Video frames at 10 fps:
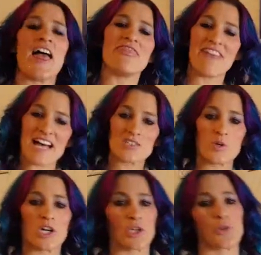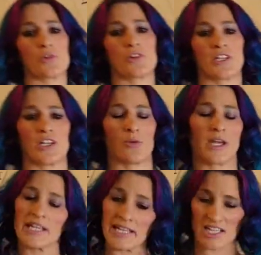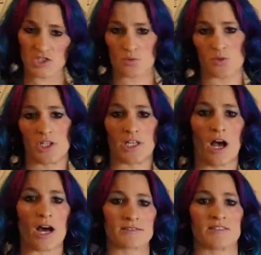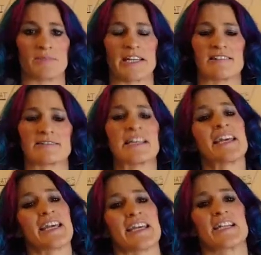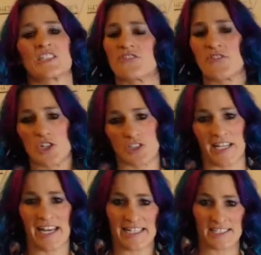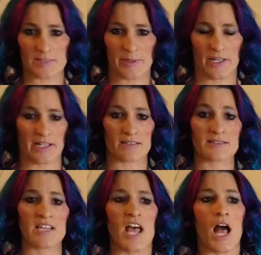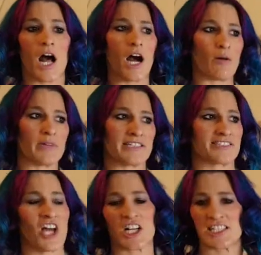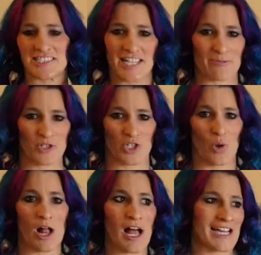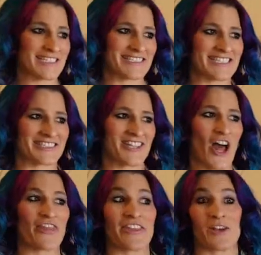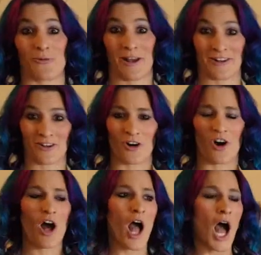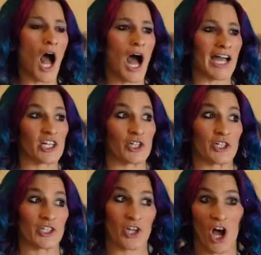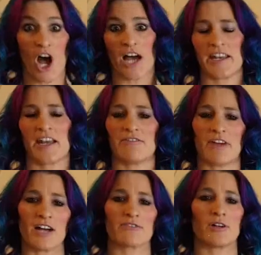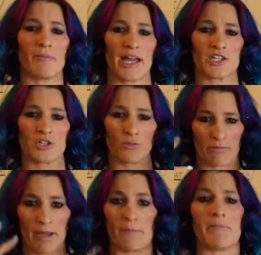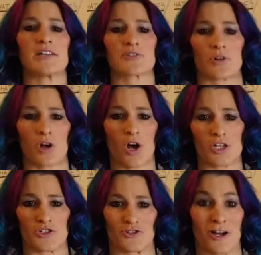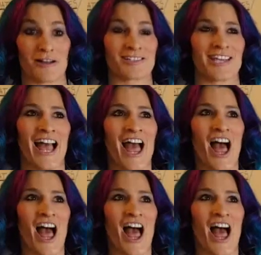And that's where a Kundalini awakening is really awesome, because it is first-hand experience. It's not conceptualized, it's not theoretical. I could not have ever imagined with my mental construct